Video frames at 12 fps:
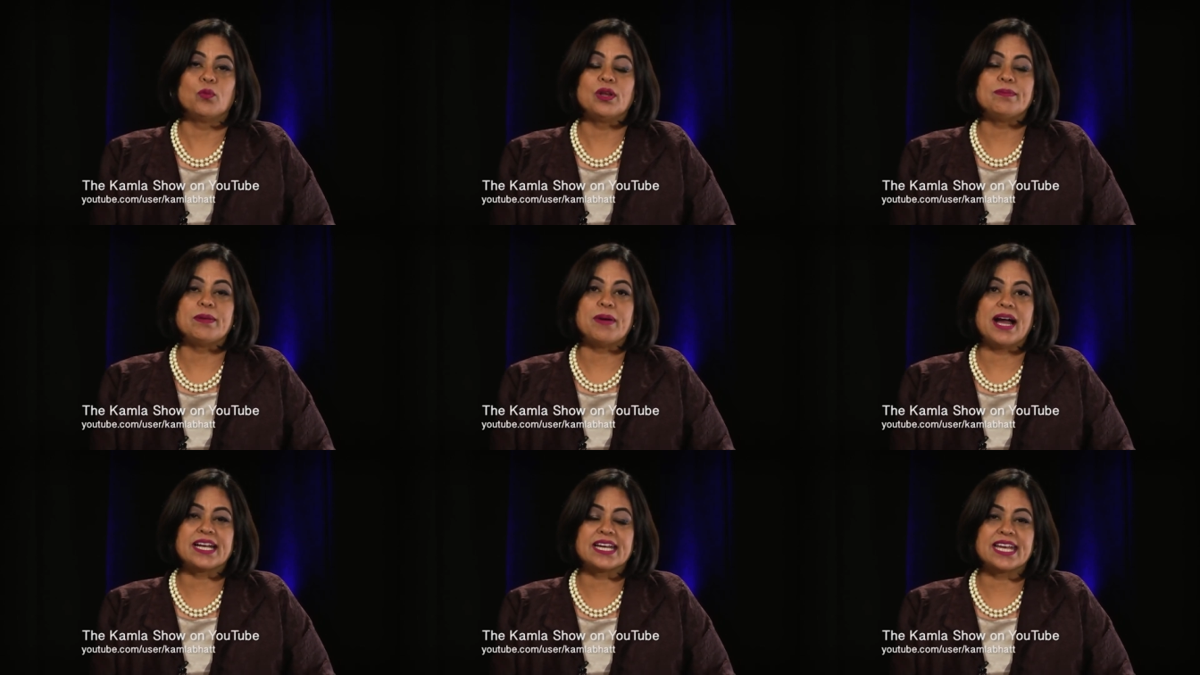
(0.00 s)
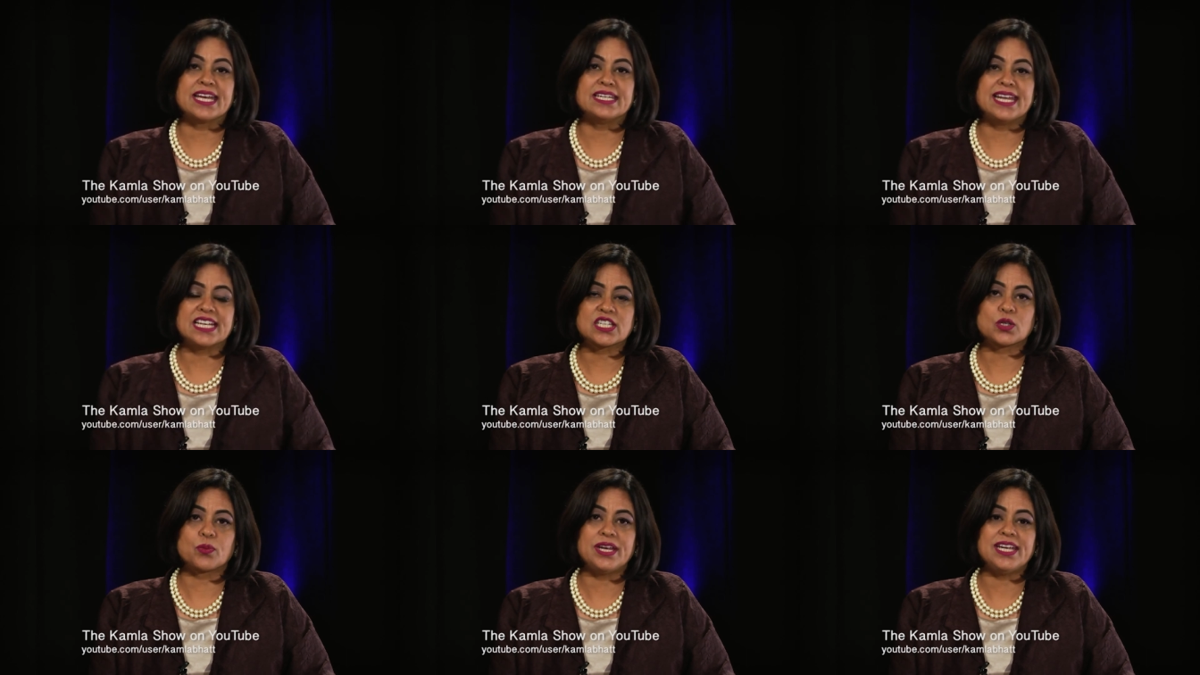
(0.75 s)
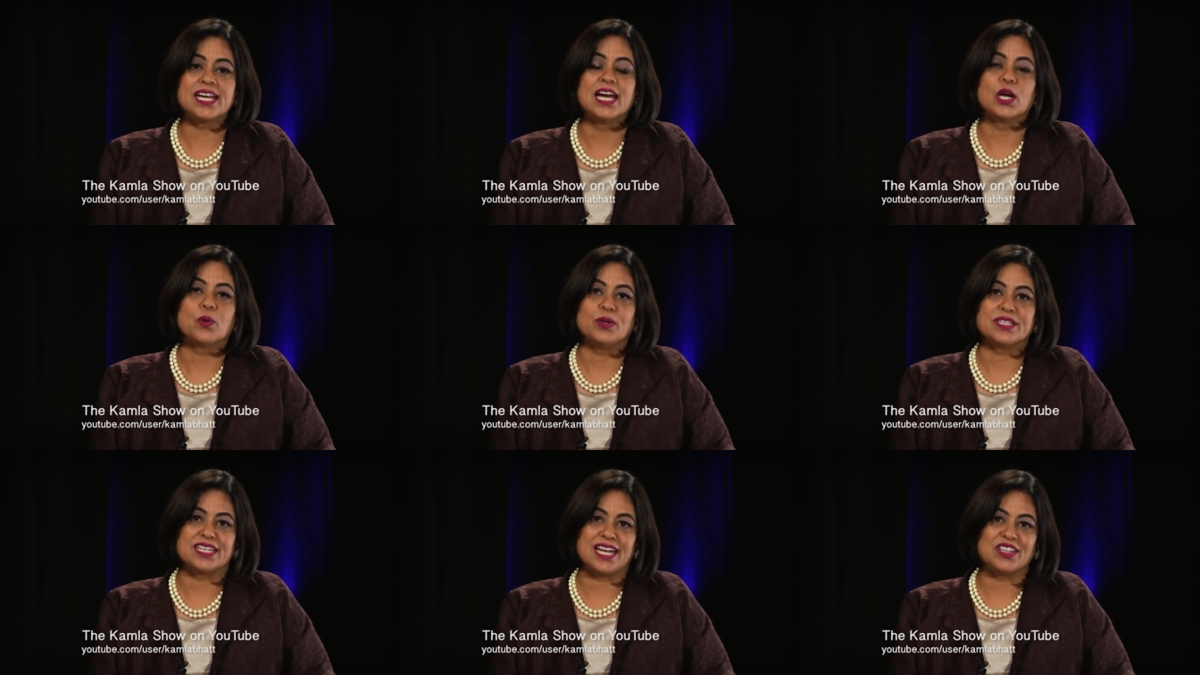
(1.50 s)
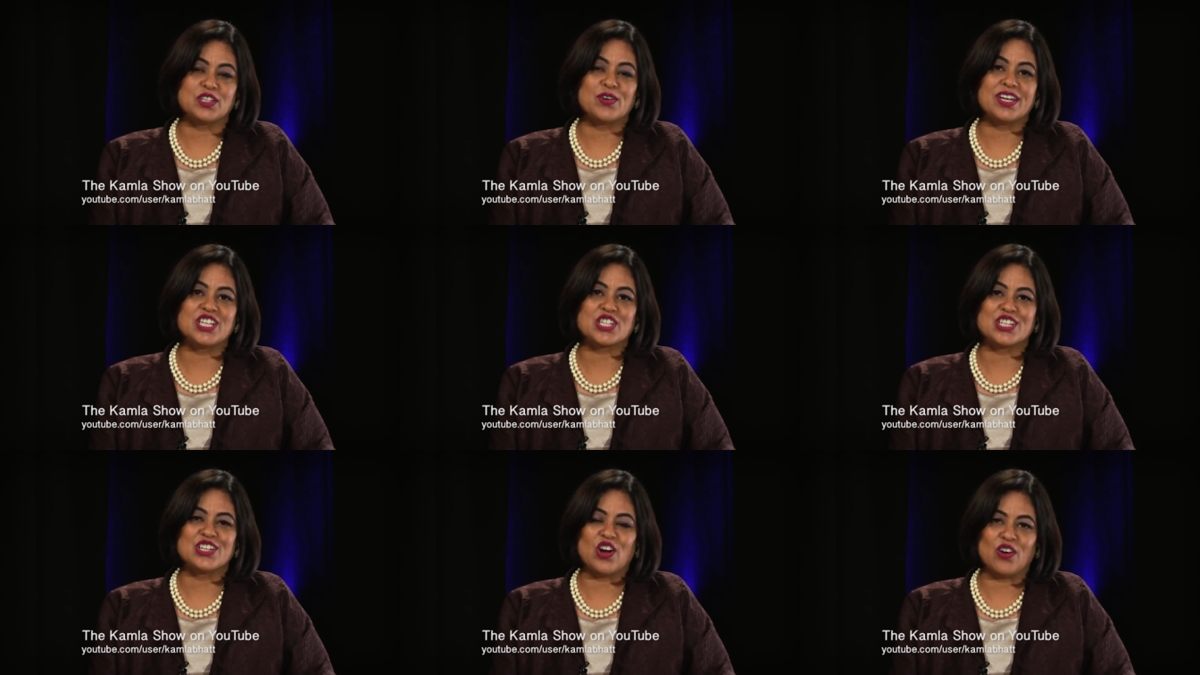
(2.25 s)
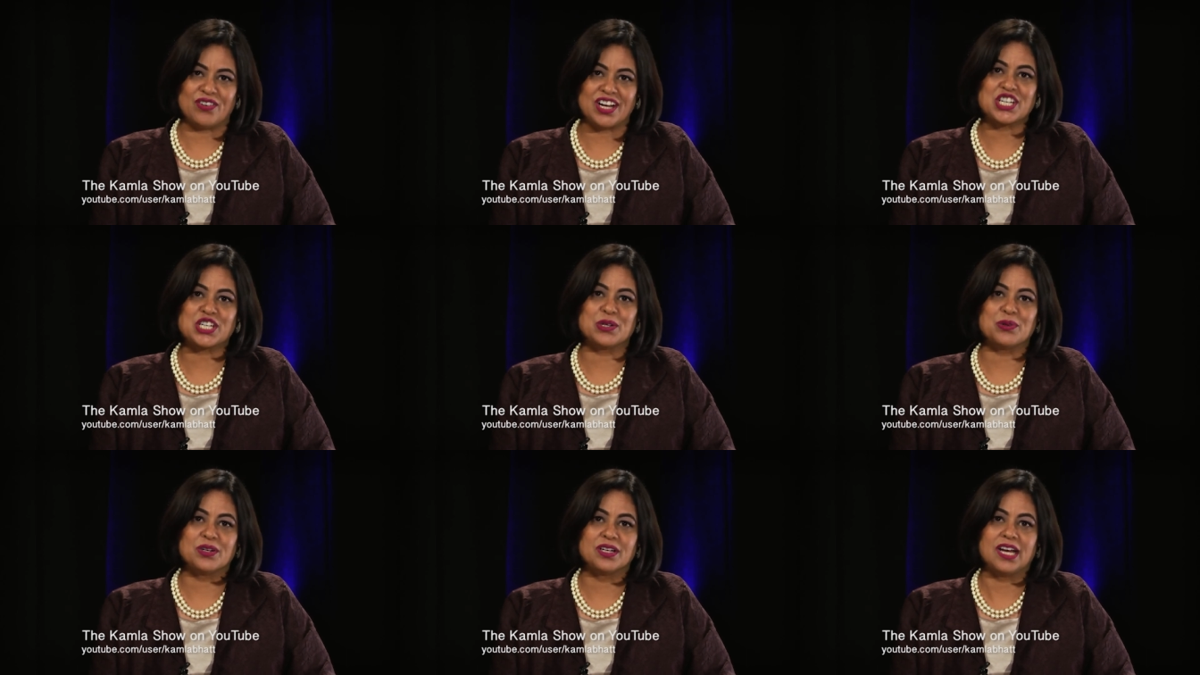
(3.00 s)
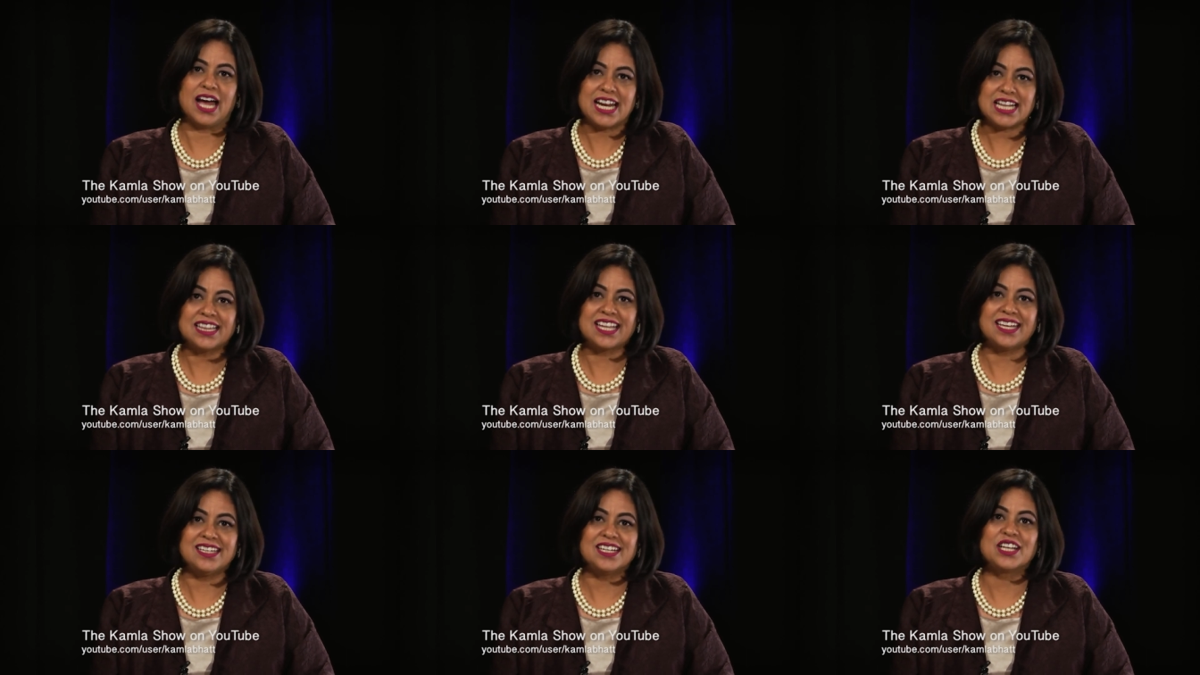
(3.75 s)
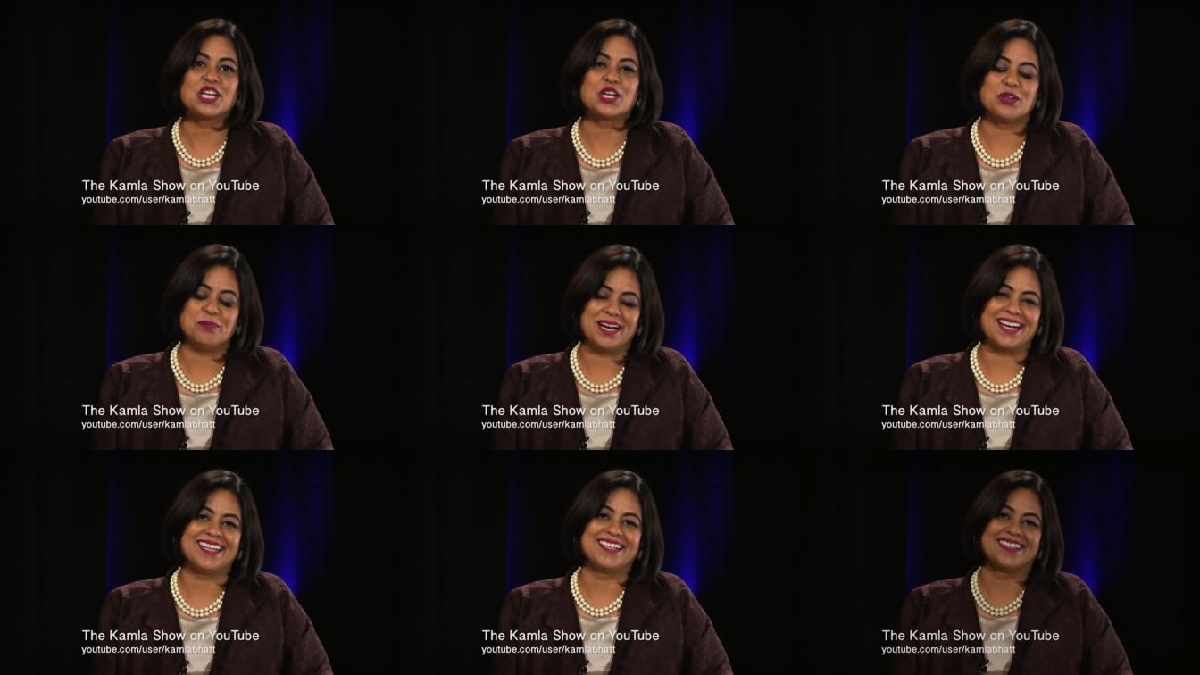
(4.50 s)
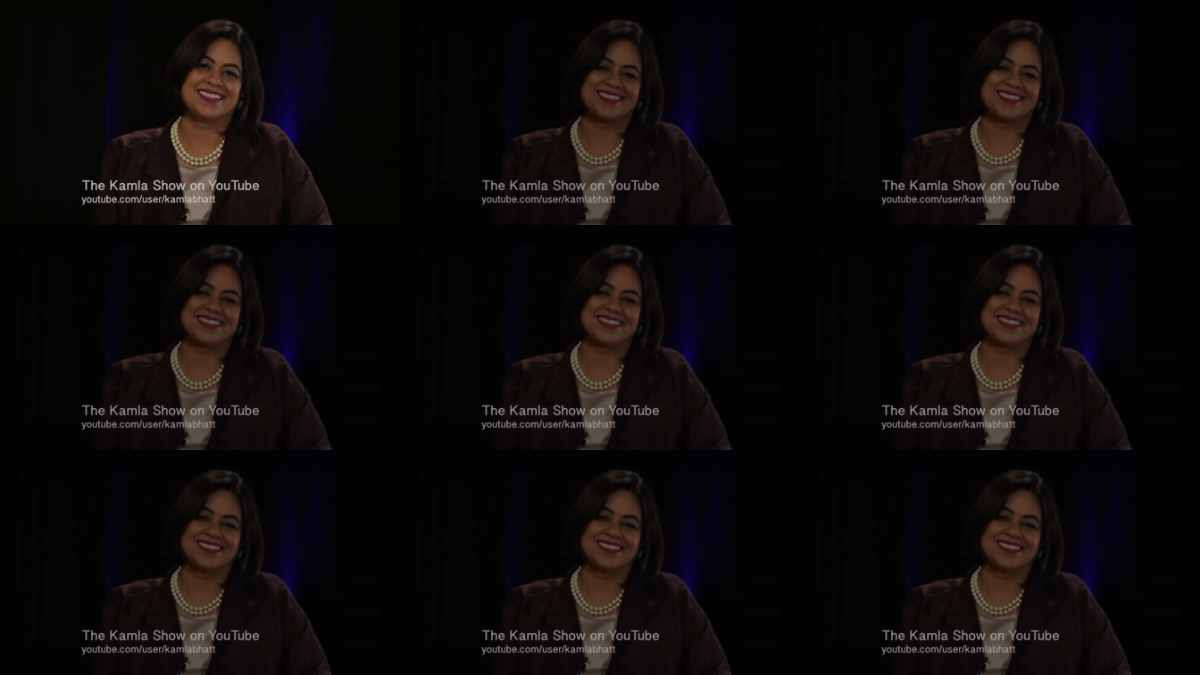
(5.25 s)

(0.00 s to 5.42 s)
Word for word: We'll be back again next week with another edition of our show. Until then, goodbye.